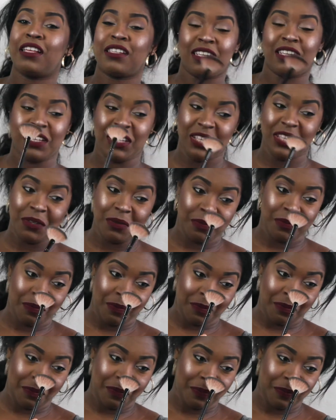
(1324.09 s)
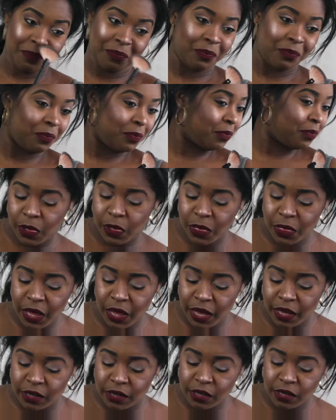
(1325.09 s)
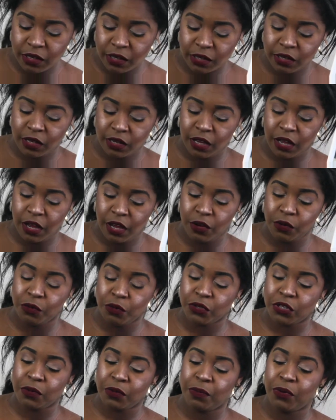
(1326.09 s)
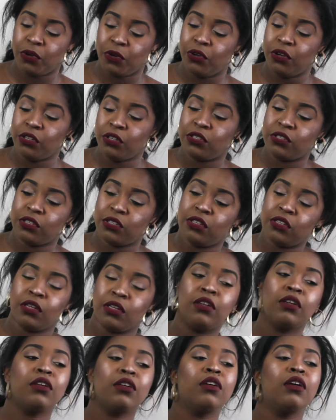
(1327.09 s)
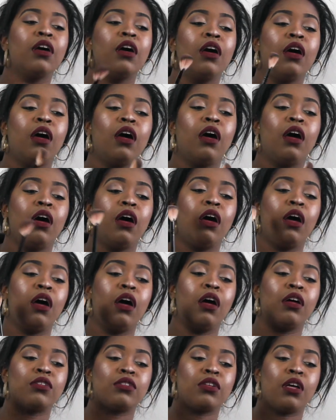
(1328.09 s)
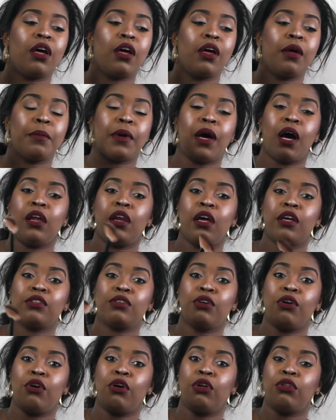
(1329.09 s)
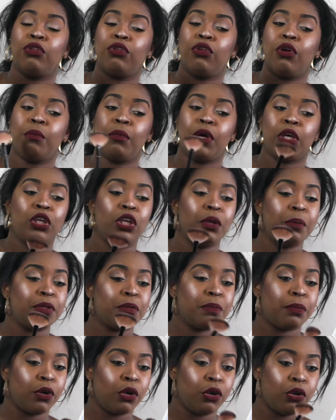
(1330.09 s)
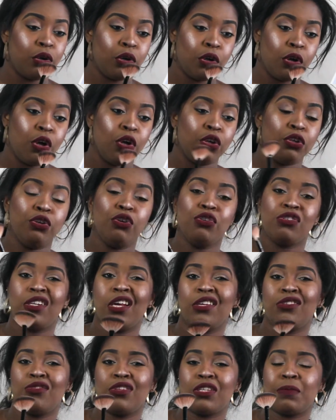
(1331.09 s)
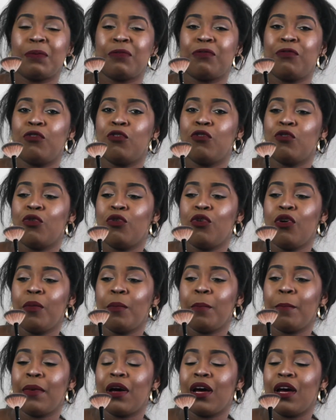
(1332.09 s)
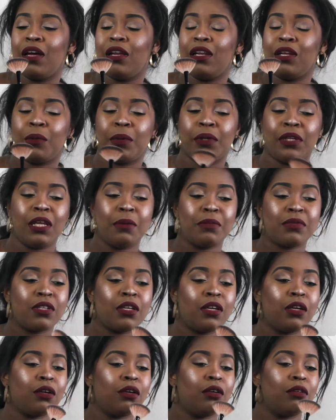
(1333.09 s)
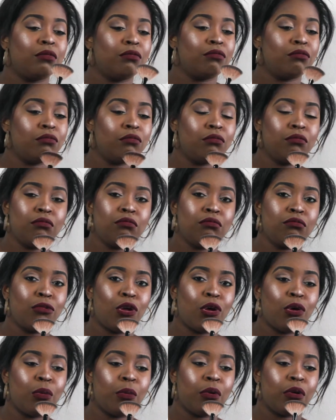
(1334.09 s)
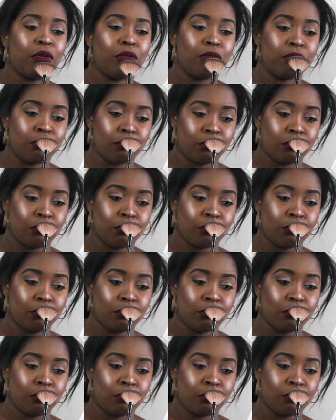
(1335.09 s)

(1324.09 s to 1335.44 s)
that's kind of cute. And then I also put some highlighter on my Cupid's bow. Usually I do this before my liquid lipstick. Oh well.